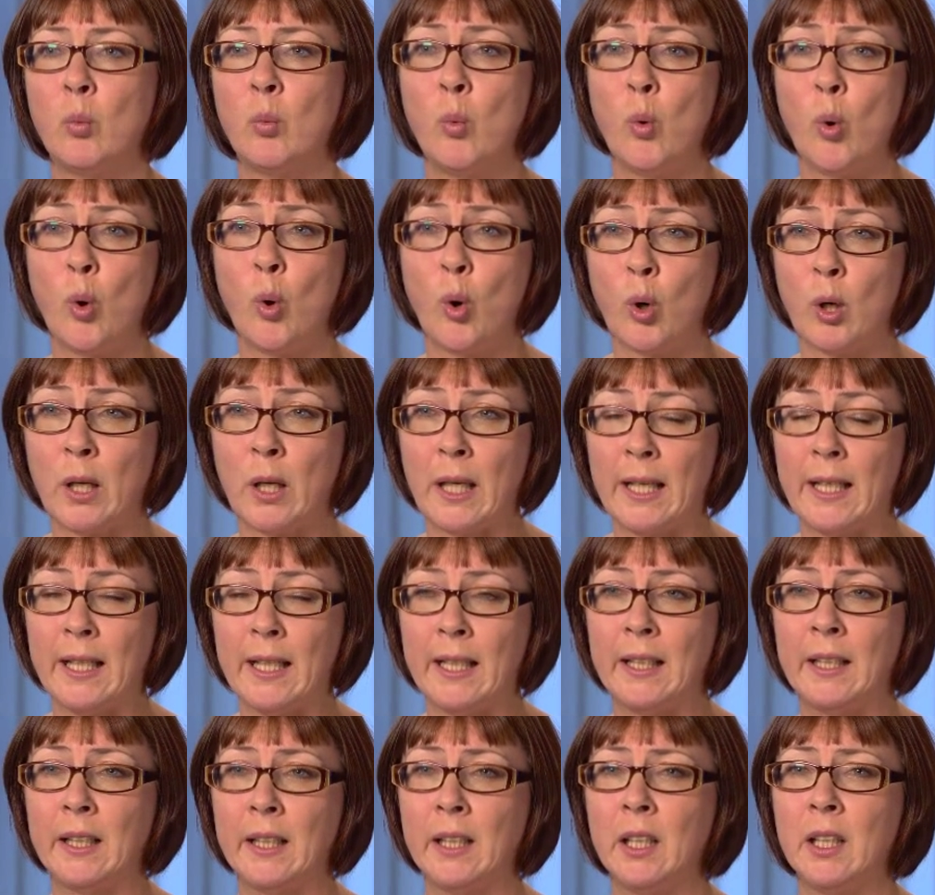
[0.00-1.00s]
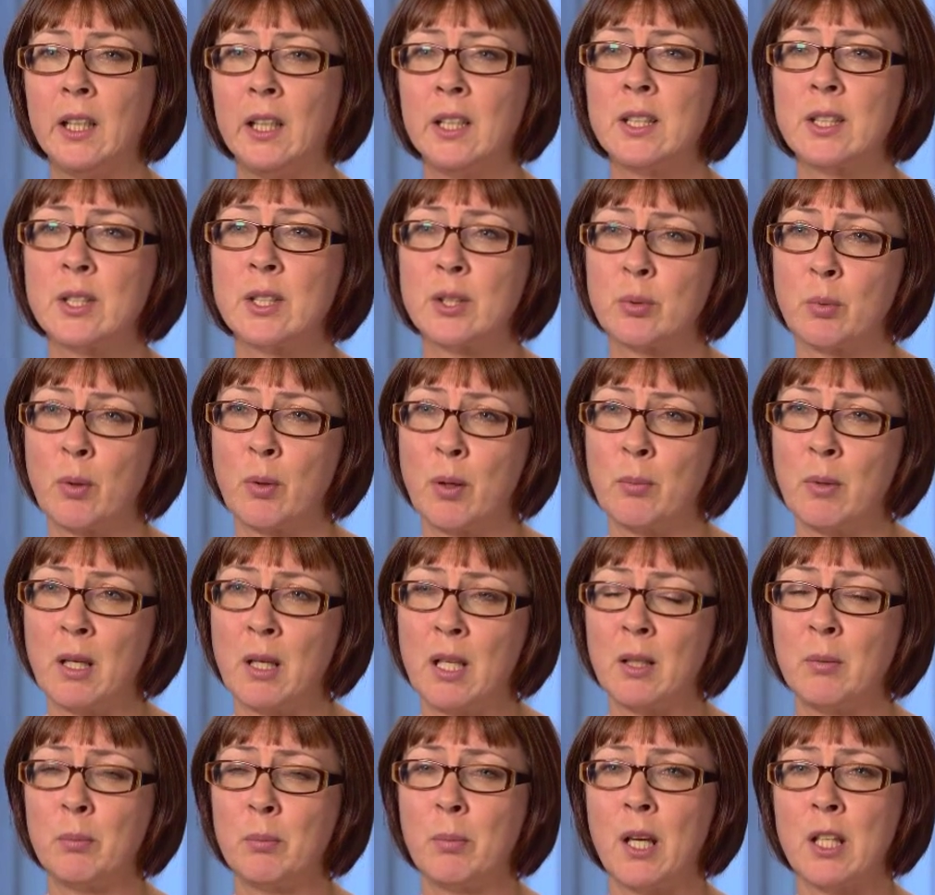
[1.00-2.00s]
Walking,
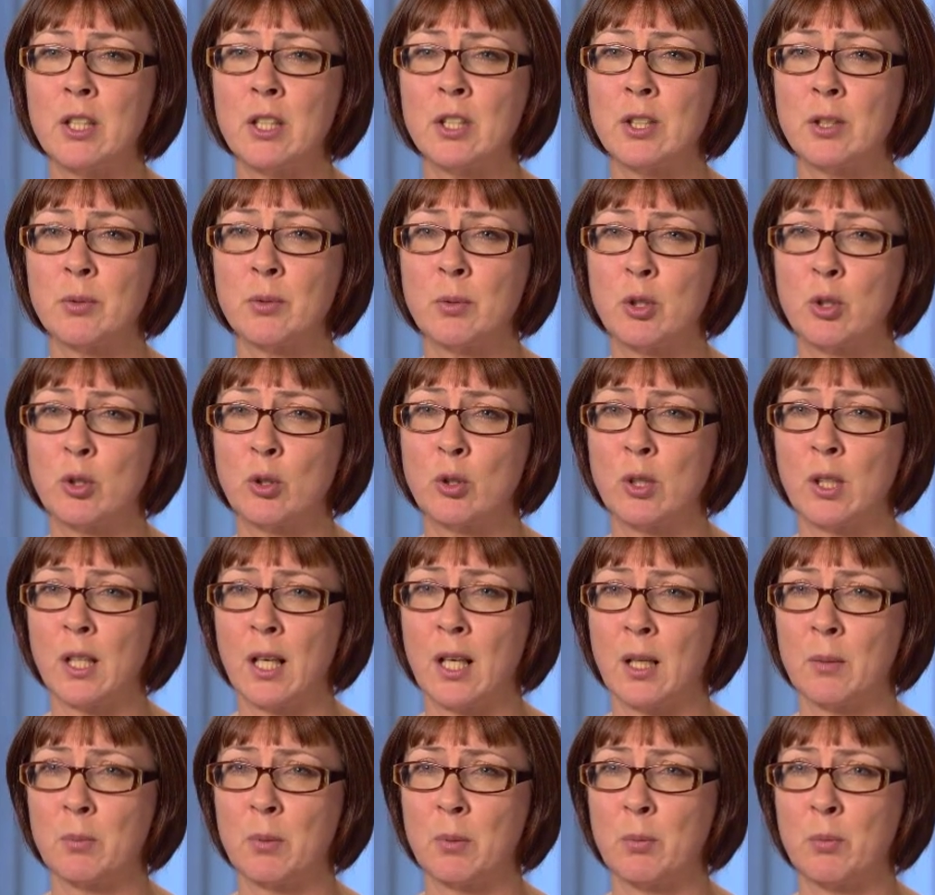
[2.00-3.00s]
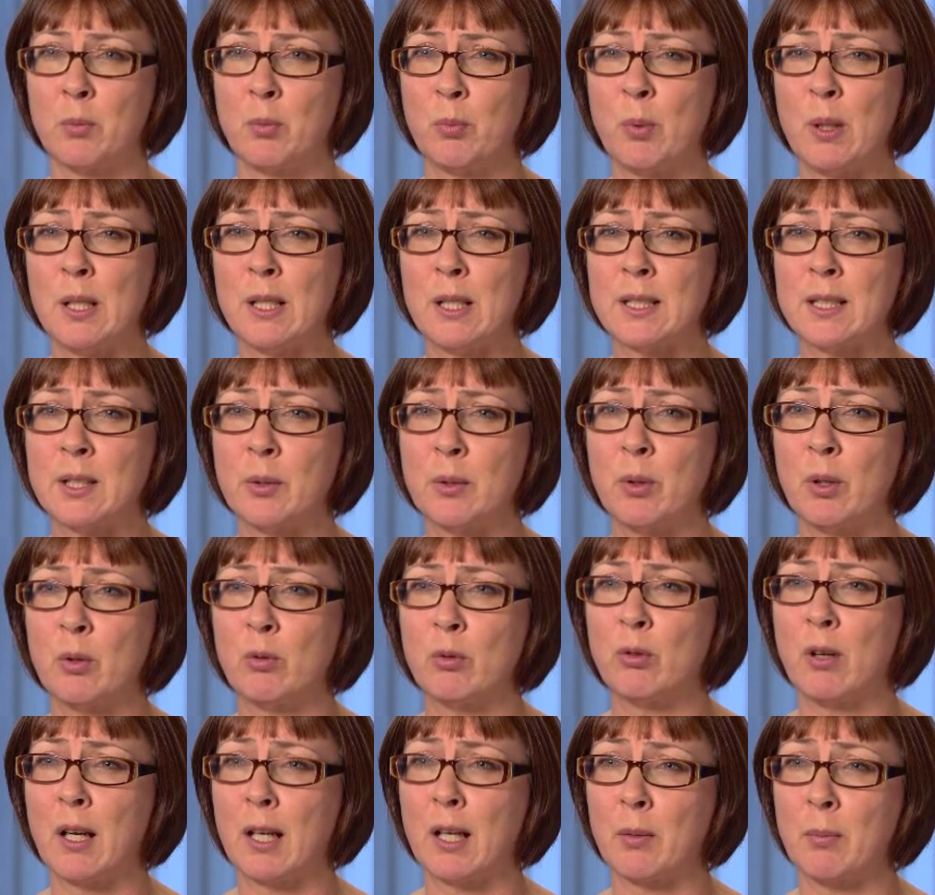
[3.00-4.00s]
swimming. Patients with joint hypermobility, we
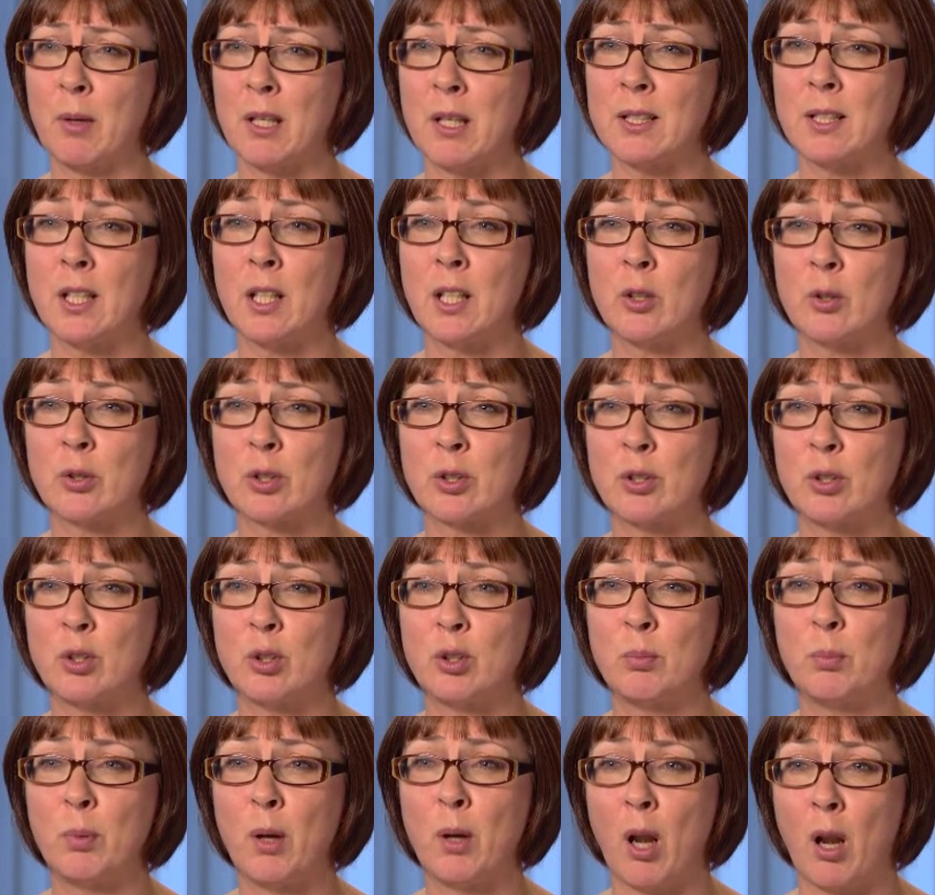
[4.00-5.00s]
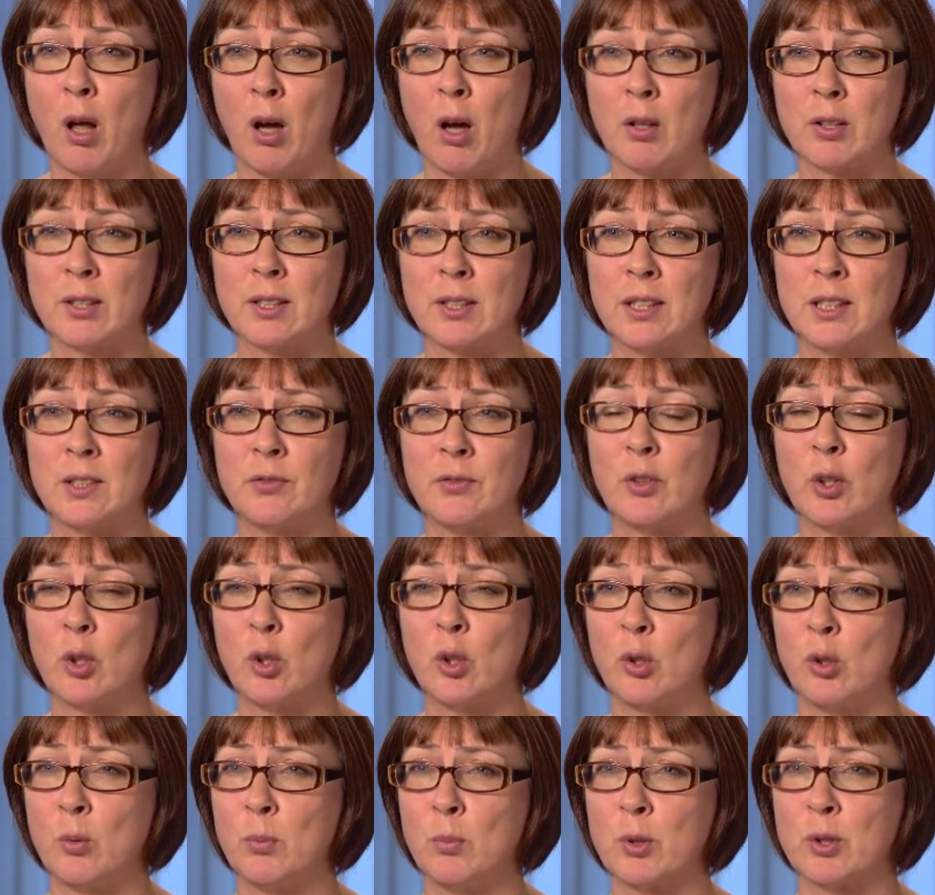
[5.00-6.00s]
would recommend they also do Pilates for
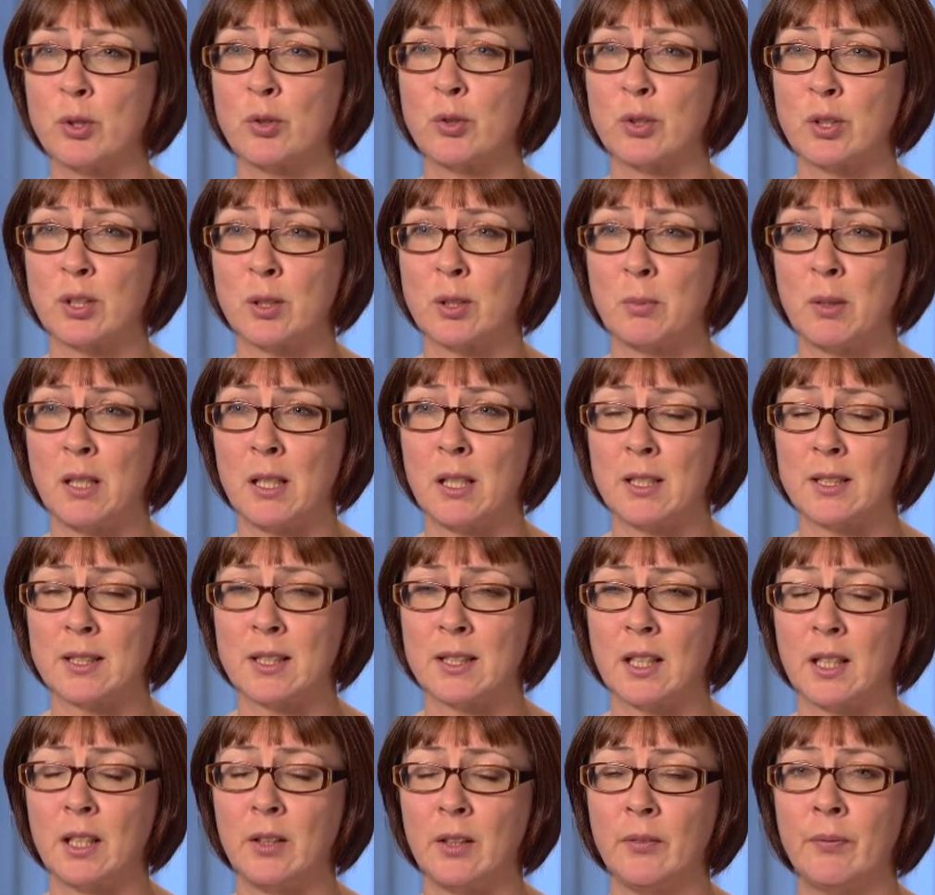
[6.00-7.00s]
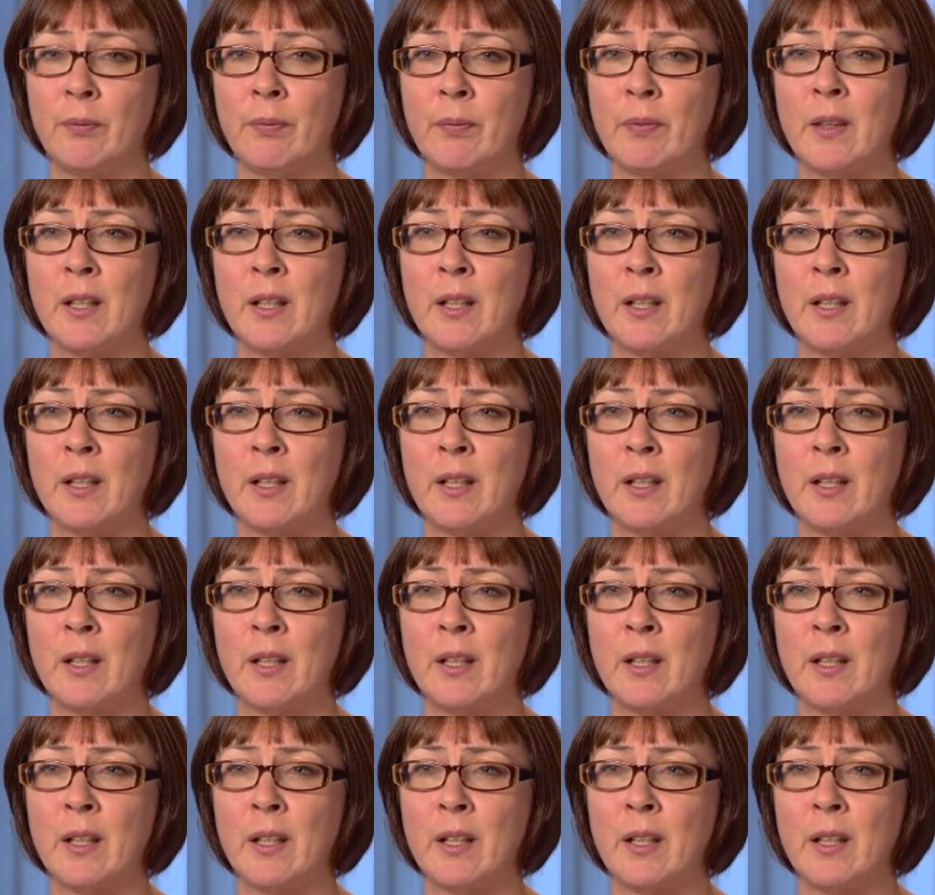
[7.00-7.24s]
core muscle stability.